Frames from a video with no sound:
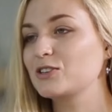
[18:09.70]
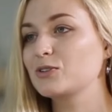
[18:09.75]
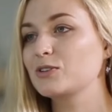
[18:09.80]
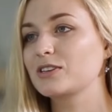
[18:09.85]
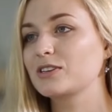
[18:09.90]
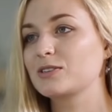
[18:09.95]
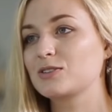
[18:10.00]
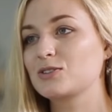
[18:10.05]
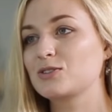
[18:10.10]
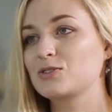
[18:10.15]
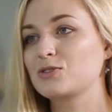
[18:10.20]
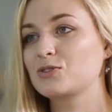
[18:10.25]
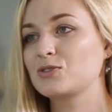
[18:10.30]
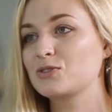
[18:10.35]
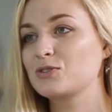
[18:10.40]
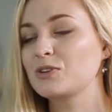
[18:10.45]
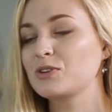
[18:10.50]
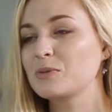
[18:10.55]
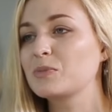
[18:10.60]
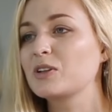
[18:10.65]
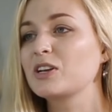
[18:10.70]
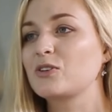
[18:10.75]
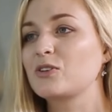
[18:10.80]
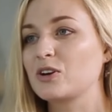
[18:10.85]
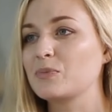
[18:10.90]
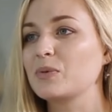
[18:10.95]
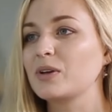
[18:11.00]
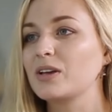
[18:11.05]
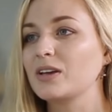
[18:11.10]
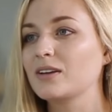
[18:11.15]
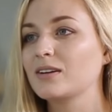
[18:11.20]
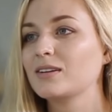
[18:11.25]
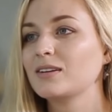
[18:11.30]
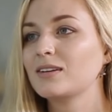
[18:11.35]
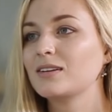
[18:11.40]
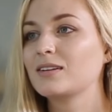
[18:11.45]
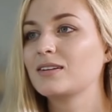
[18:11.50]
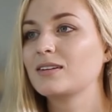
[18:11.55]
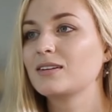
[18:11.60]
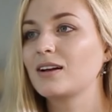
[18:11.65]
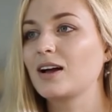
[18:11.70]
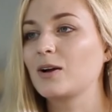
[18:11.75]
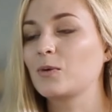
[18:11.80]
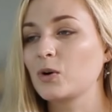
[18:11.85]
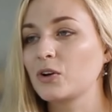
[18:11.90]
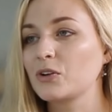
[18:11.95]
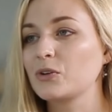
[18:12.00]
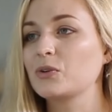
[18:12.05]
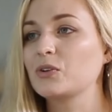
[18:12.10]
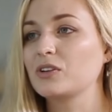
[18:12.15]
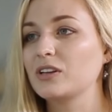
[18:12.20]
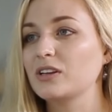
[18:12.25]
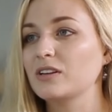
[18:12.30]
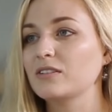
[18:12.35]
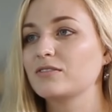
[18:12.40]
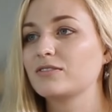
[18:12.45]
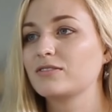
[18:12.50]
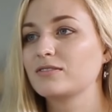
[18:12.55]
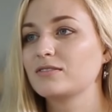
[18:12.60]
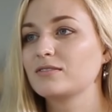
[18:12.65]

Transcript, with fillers: extremely creepy. I want you to leave.